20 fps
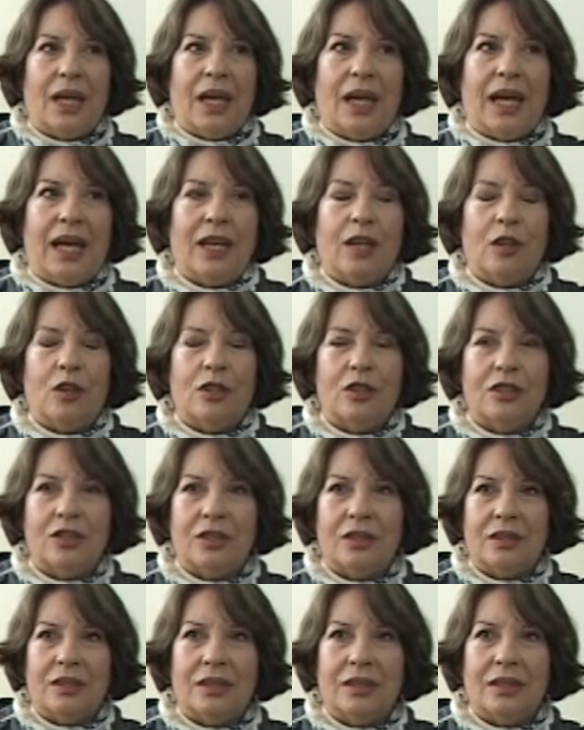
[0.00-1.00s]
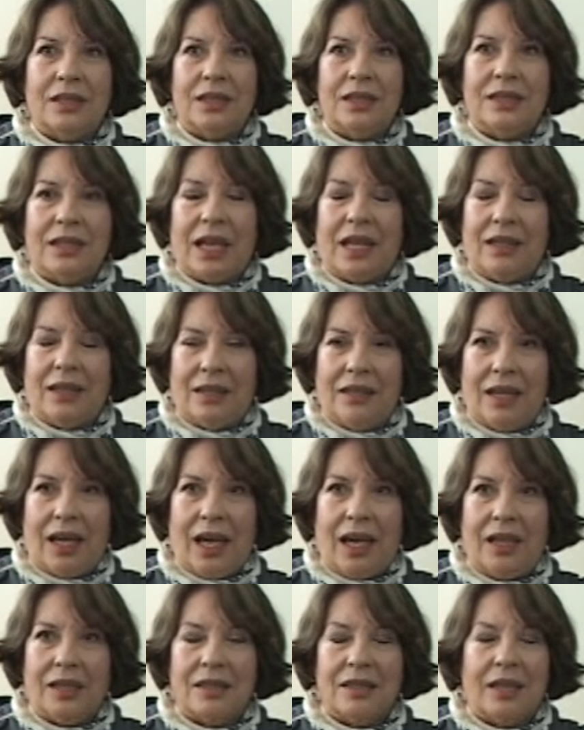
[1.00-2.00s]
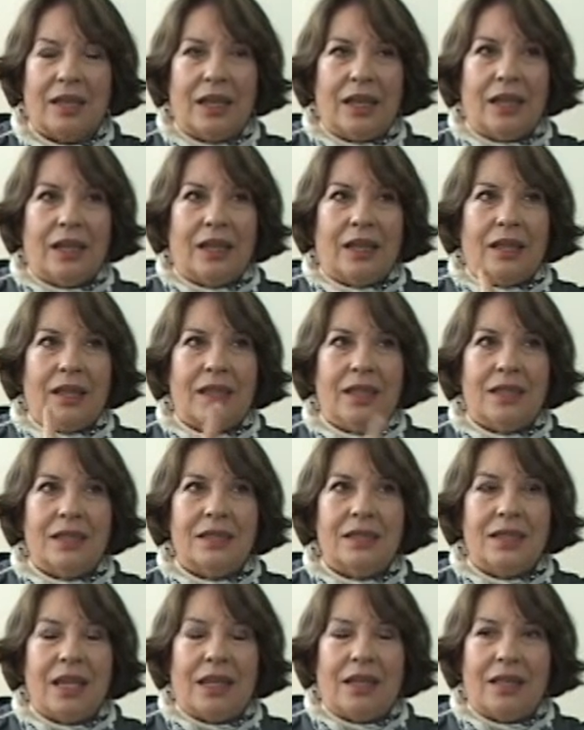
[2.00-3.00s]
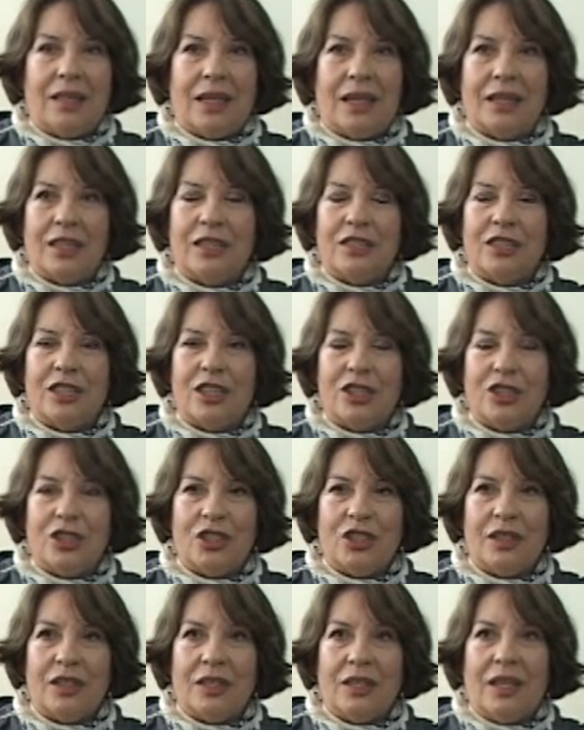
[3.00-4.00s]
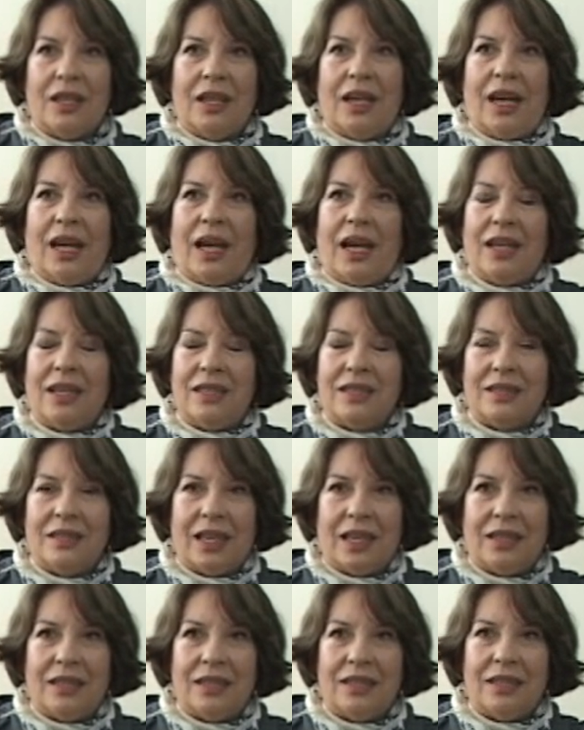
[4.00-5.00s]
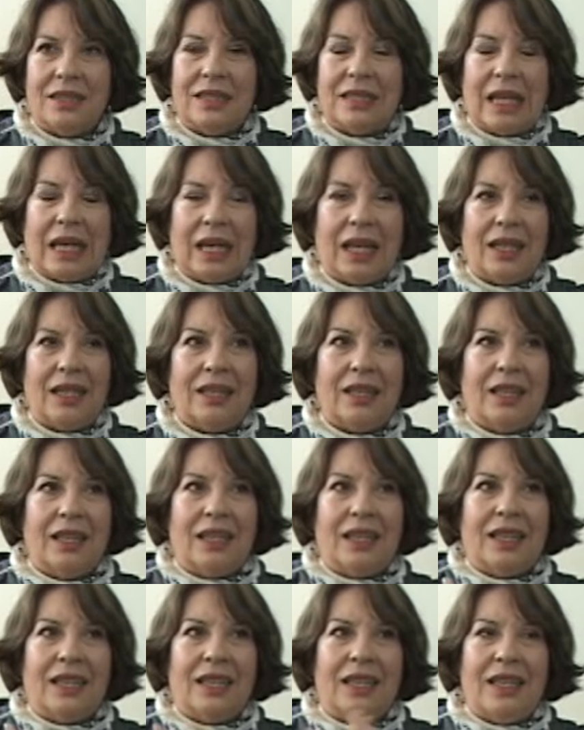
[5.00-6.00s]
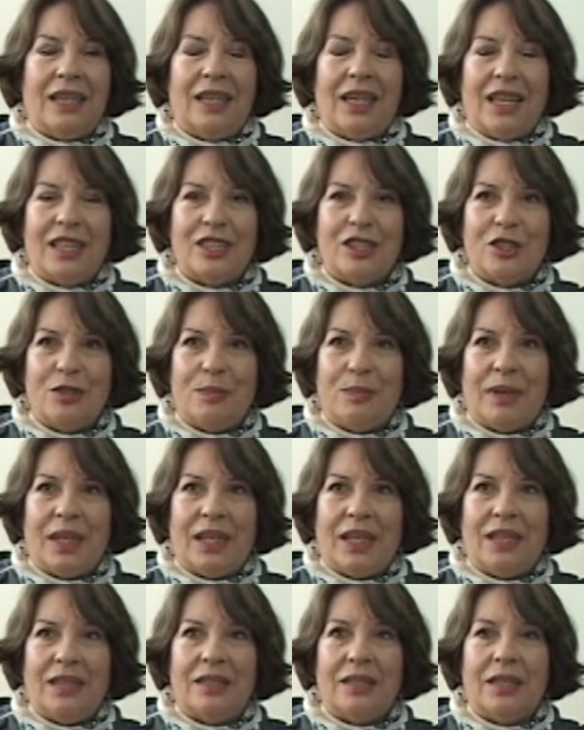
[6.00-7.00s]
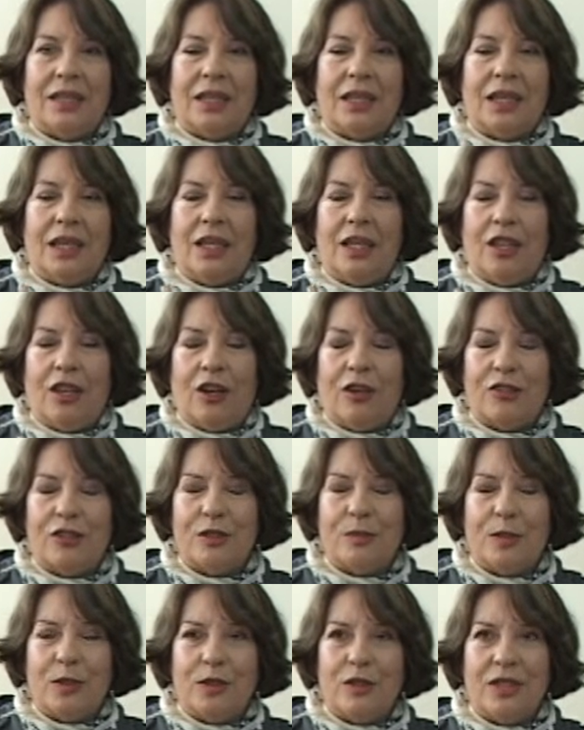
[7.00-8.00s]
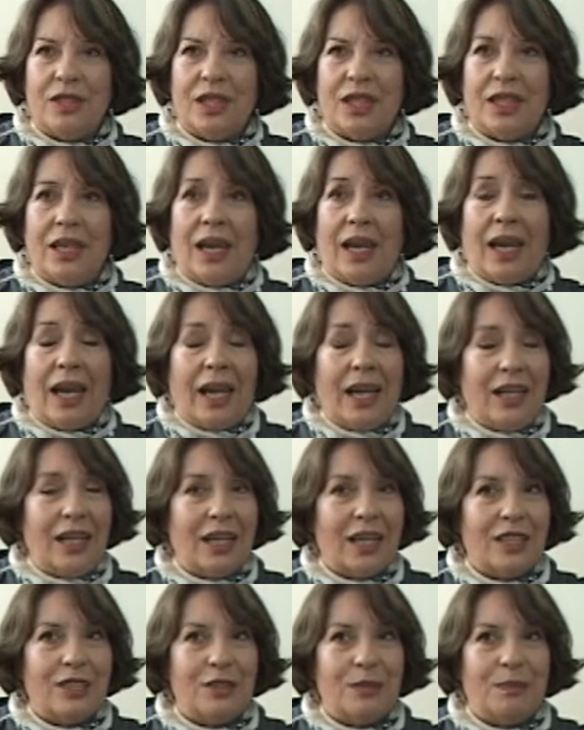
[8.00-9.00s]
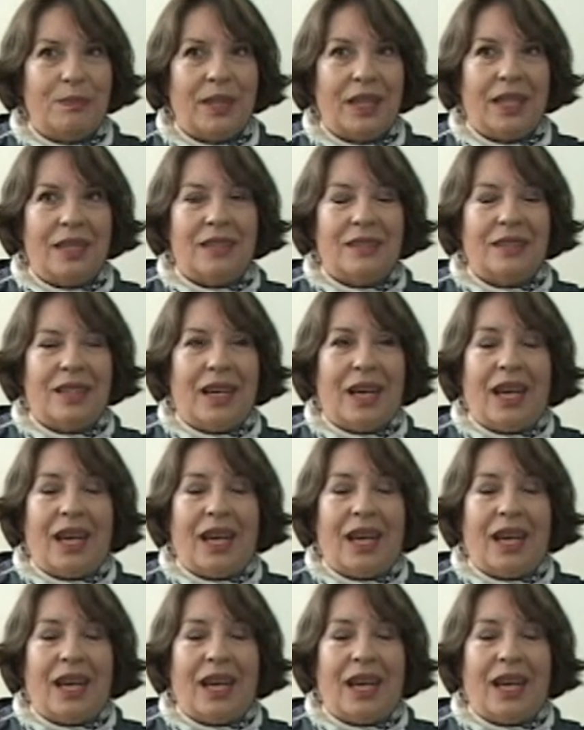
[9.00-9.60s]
I also studied that. He studied architecture. I studied design. He likes to paint. He loves music. I like to paint.